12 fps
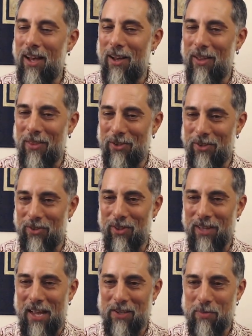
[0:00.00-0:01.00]
this is the
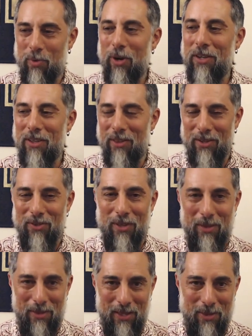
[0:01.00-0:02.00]
last point in this,
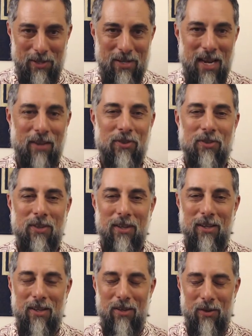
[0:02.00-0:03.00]
that the text,
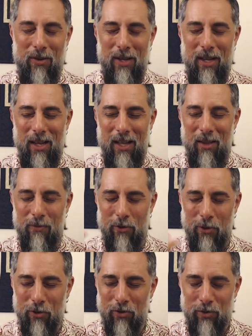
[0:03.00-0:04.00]
and for
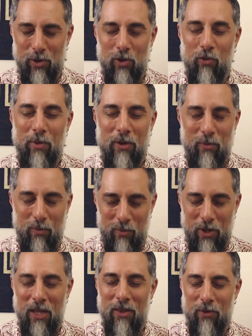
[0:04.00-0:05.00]
those of you who've been
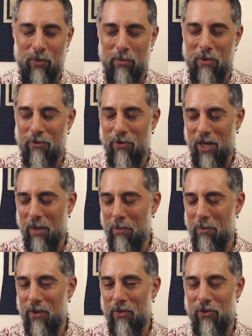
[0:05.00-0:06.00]
reading this with me for a couple
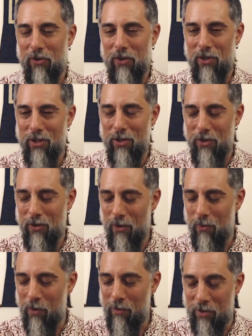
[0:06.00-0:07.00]
months,
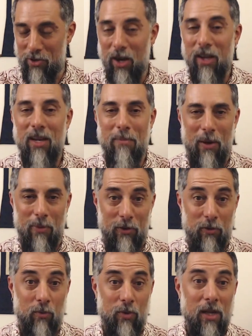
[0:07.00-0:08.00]
we've been talking about
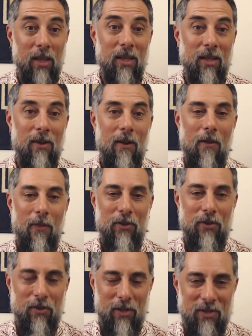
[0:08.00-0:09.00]
this. Really, this
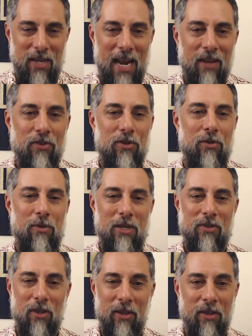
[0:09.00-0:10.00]
is a text
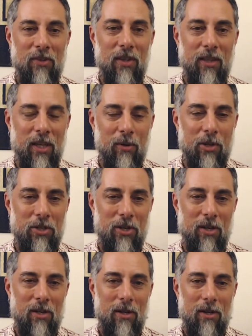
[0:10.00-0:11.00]
tradition, this is a
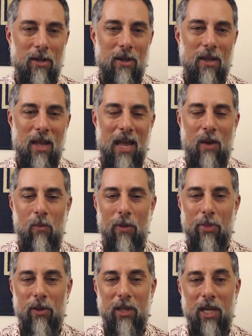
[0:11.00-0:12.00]
literature. And what
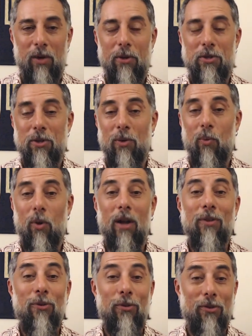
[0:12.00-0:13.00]
the literature
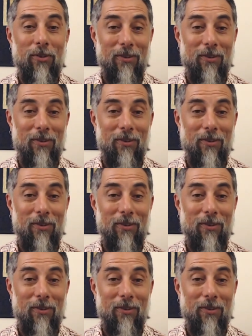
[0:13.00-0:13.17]
wants